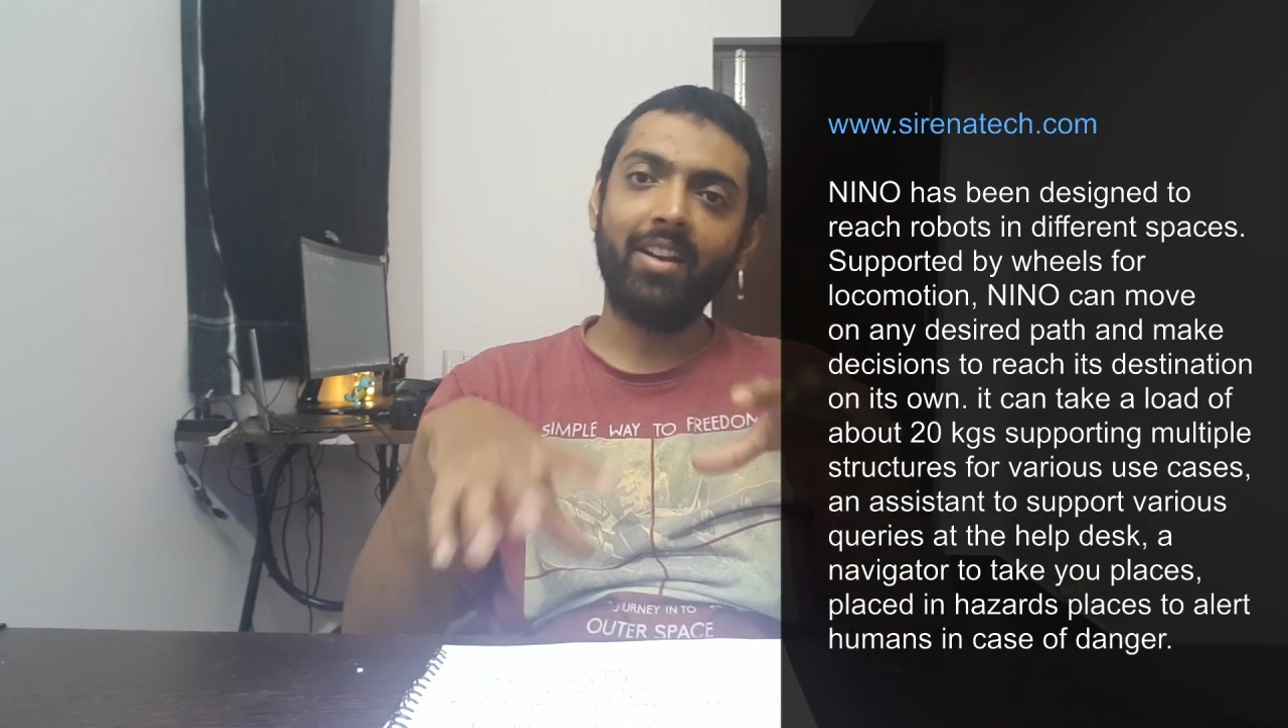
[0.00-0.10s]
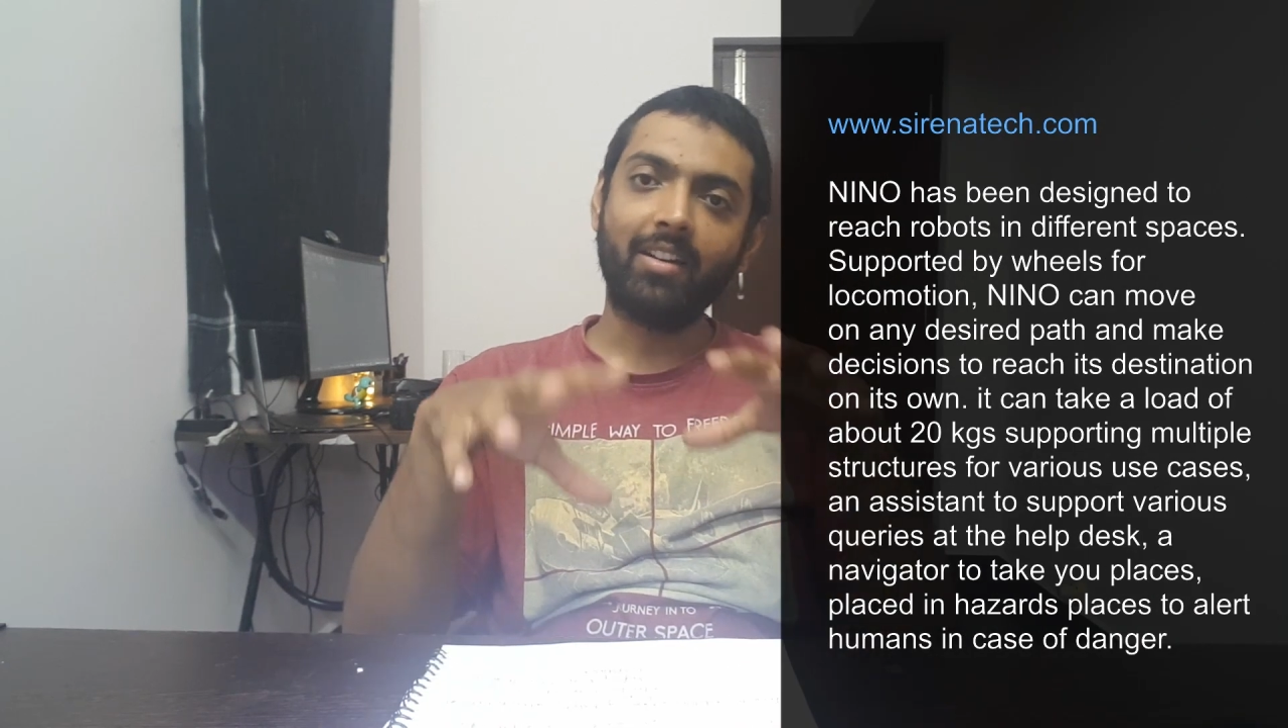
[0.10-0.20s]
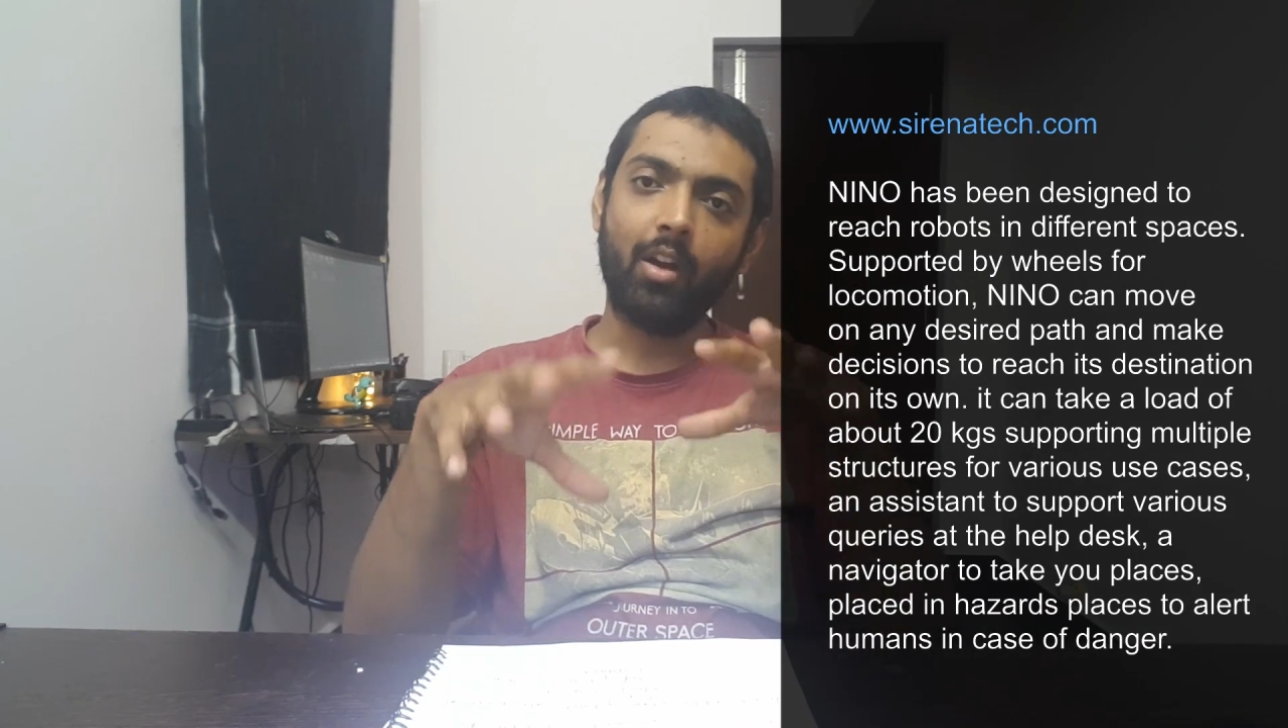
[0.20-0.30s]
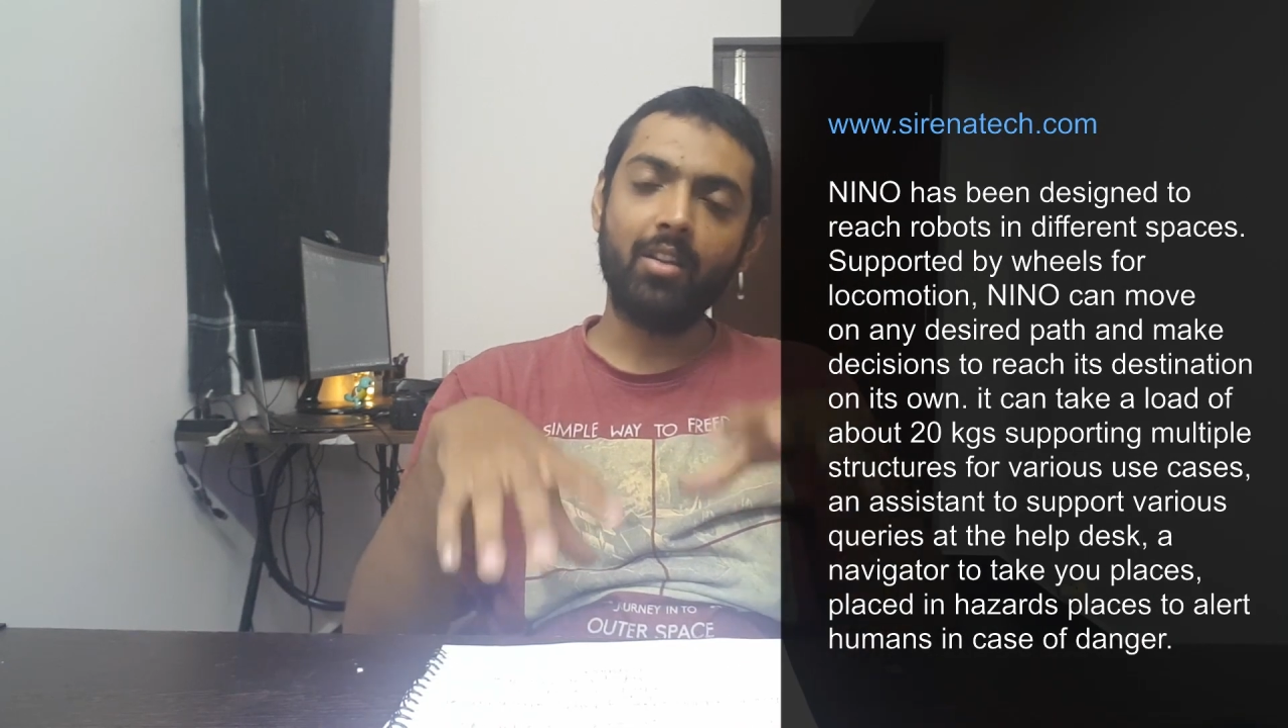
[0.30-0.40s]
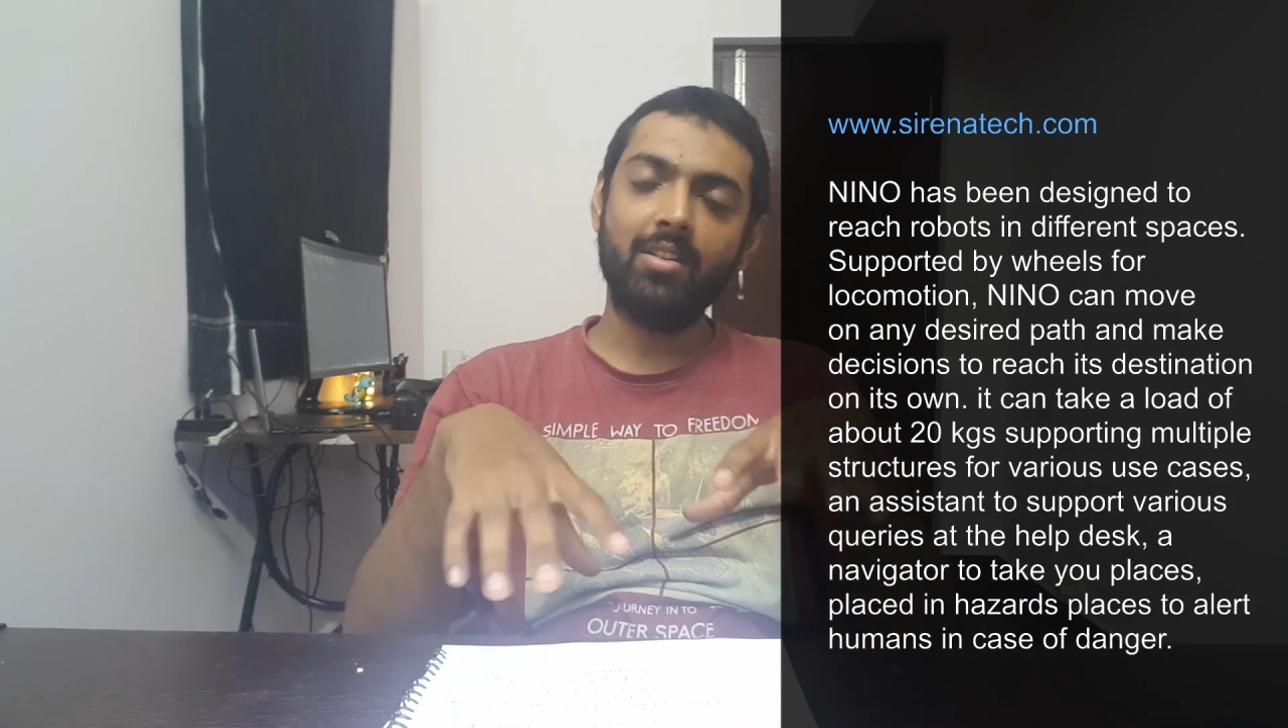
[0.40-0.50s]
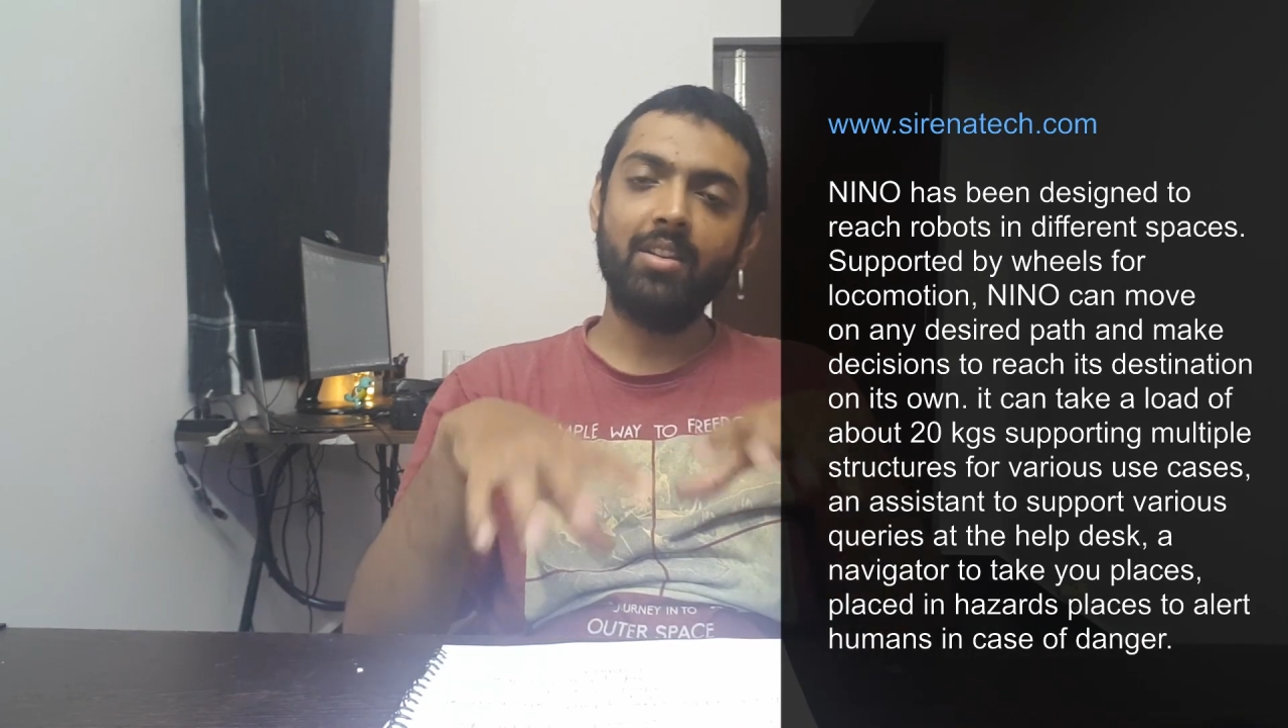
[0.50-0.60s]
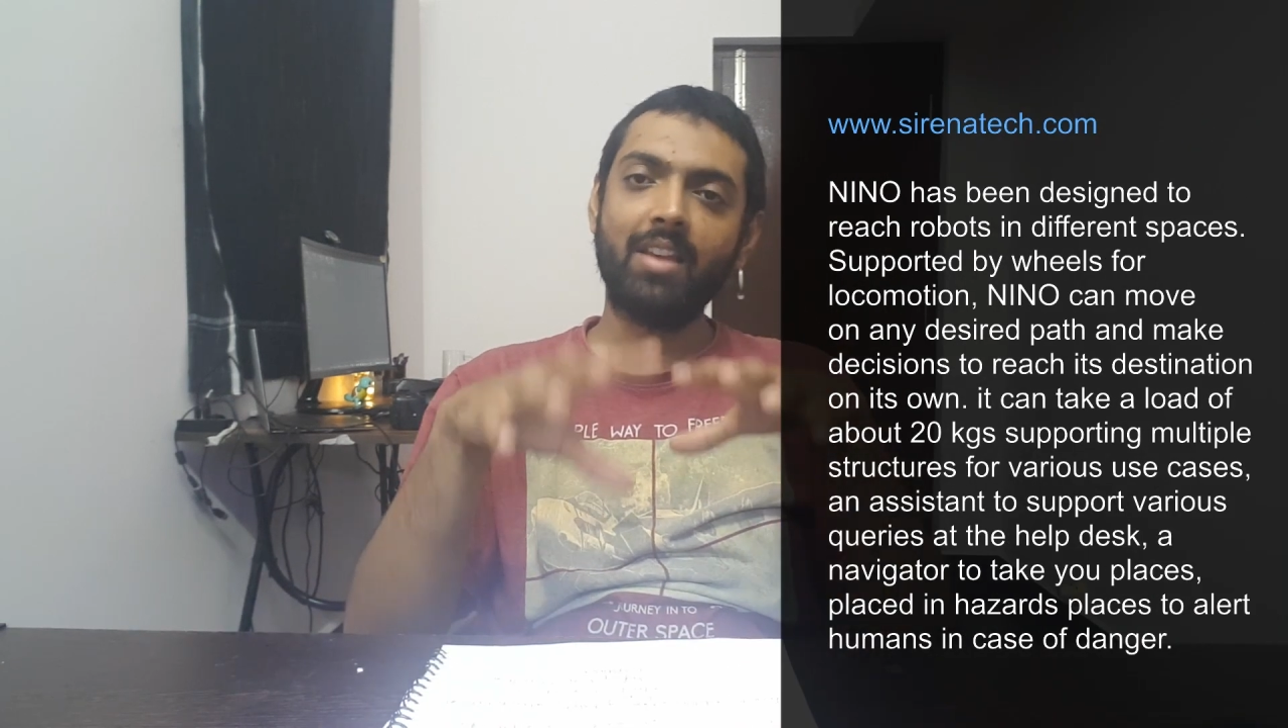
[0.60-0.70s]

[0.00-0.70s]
Technologies